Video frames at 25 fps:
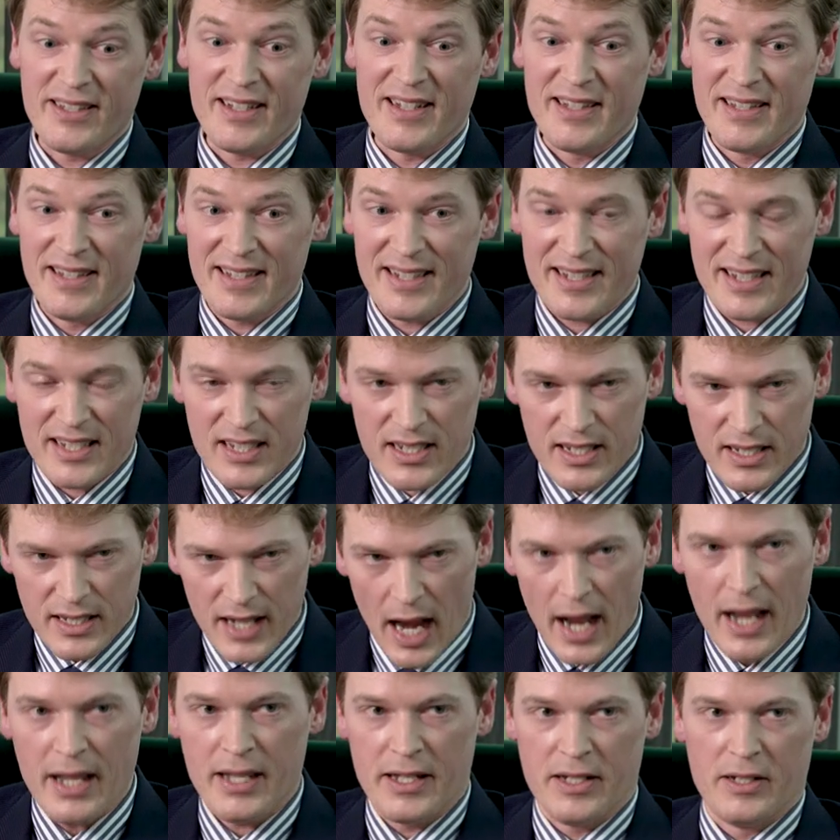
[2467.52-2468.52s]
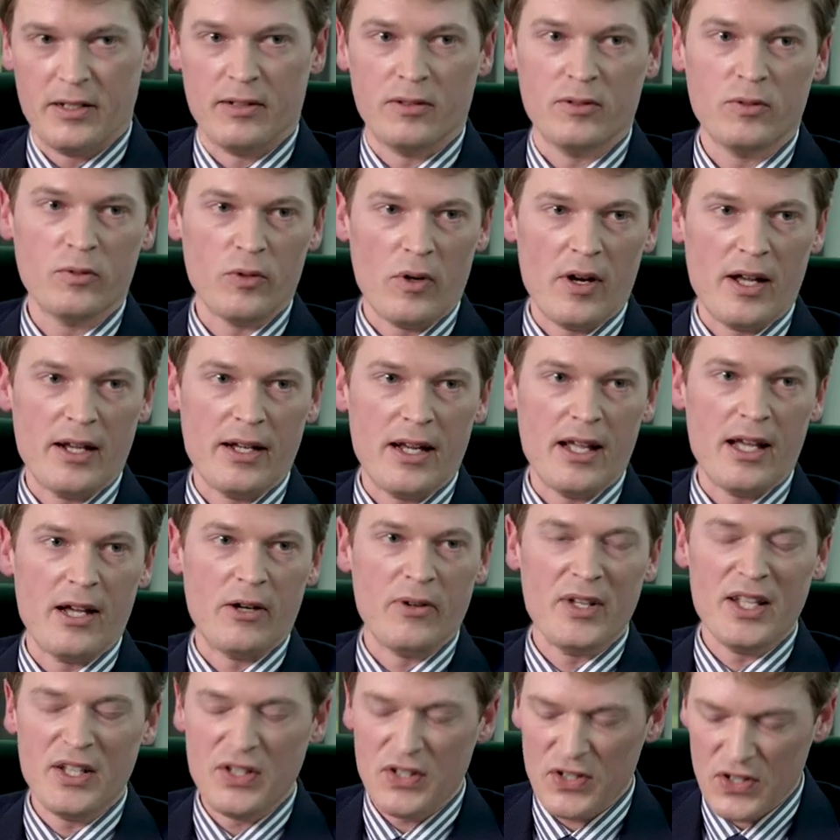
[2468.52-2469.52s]
It's insane yeah. right
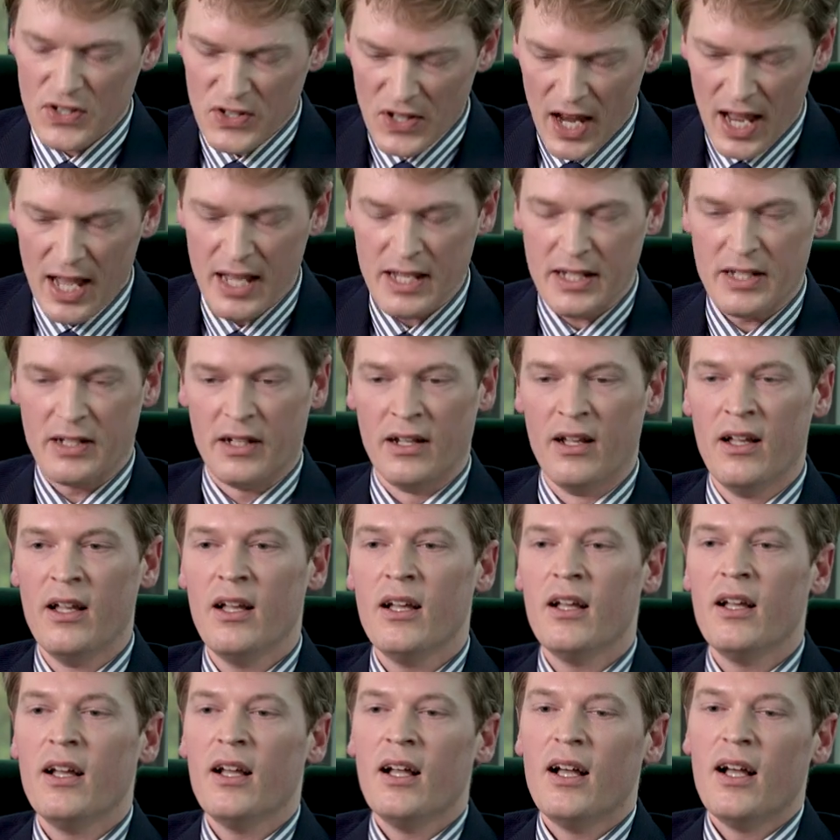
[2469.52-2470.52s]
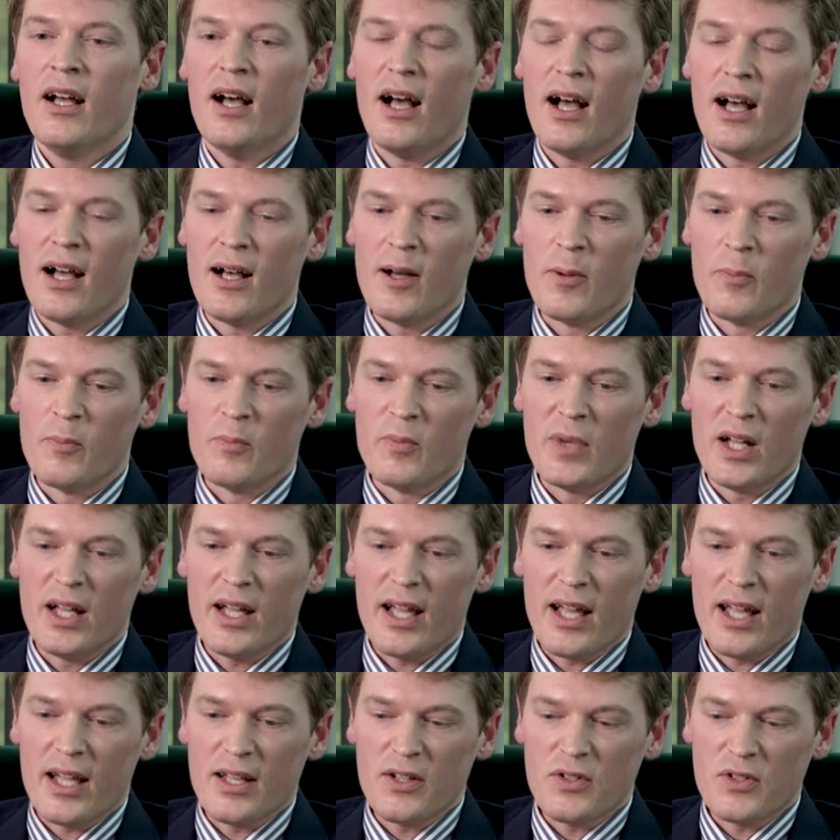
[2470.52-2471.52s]
now, insane. Yeah. Um,
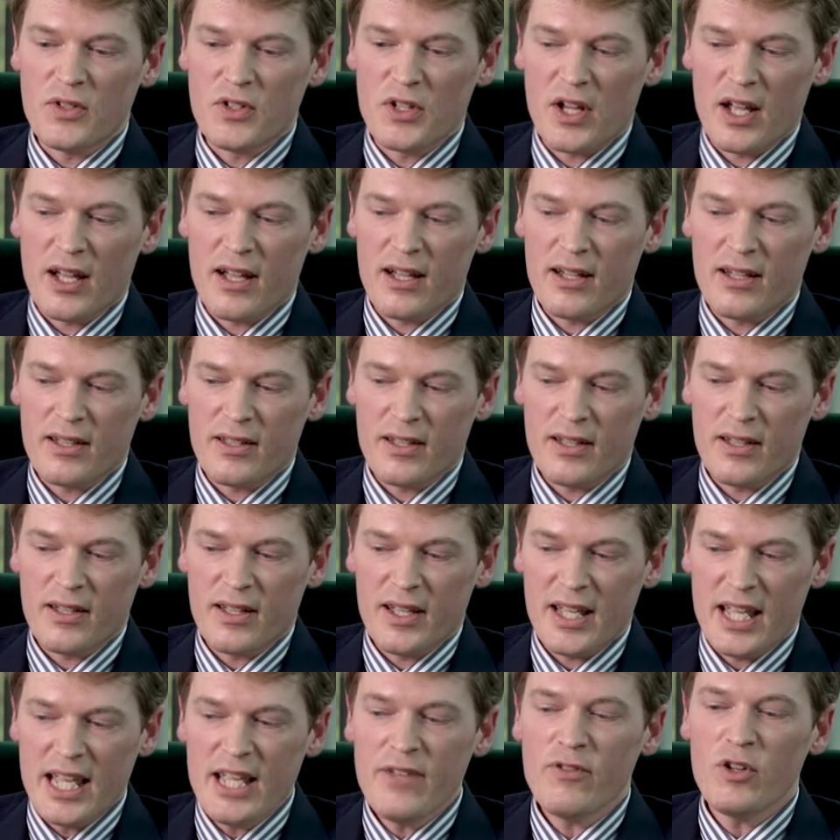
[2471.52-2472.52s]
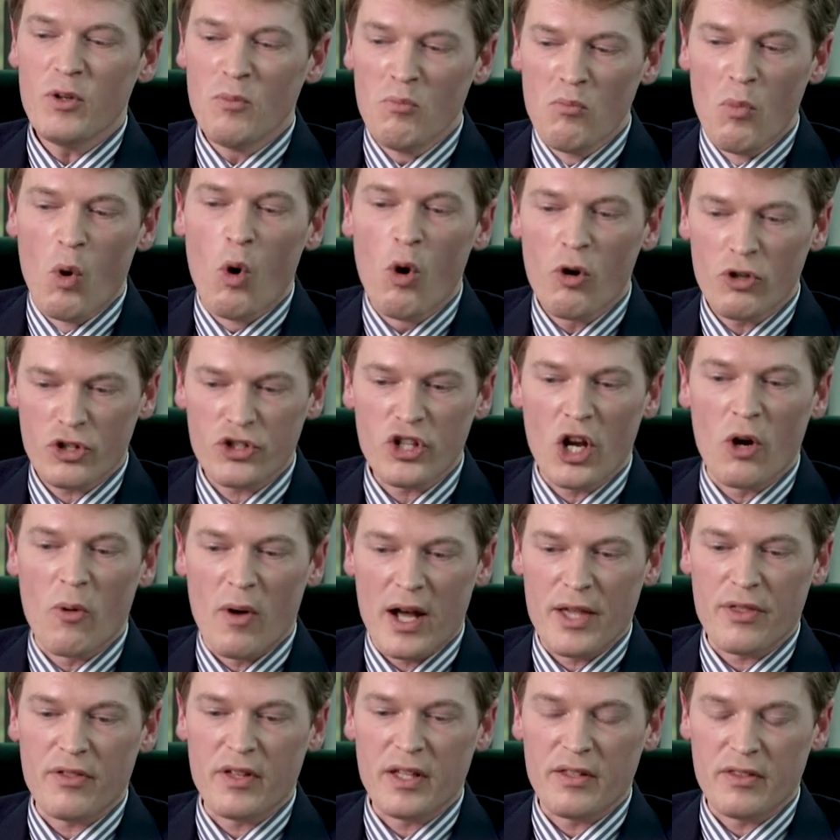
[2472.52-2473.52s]
and uh, even more
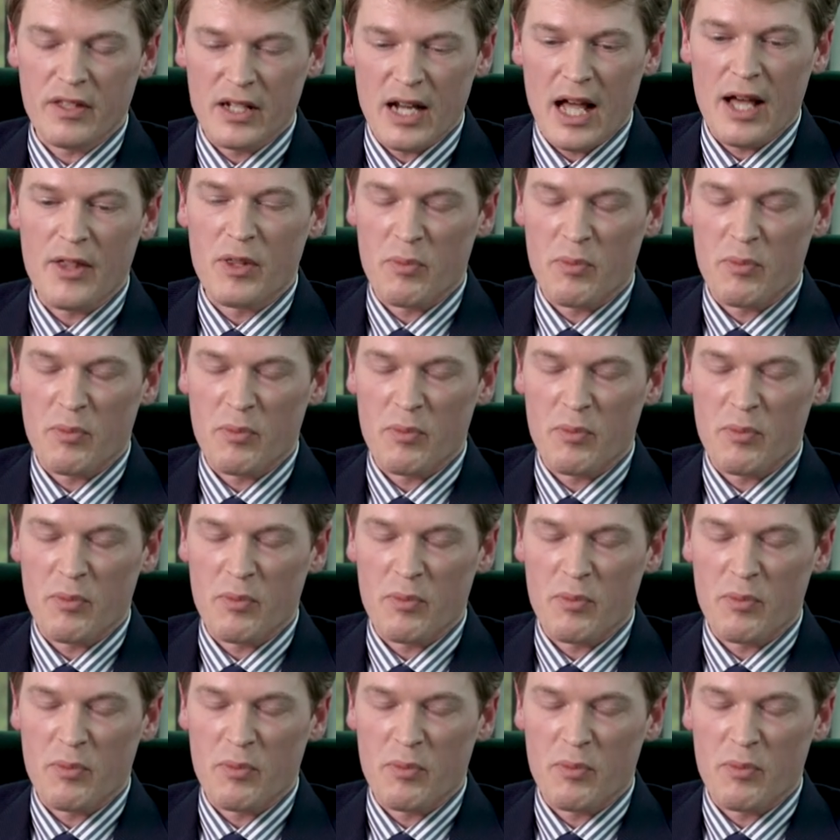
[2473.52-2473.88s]
so, I think, than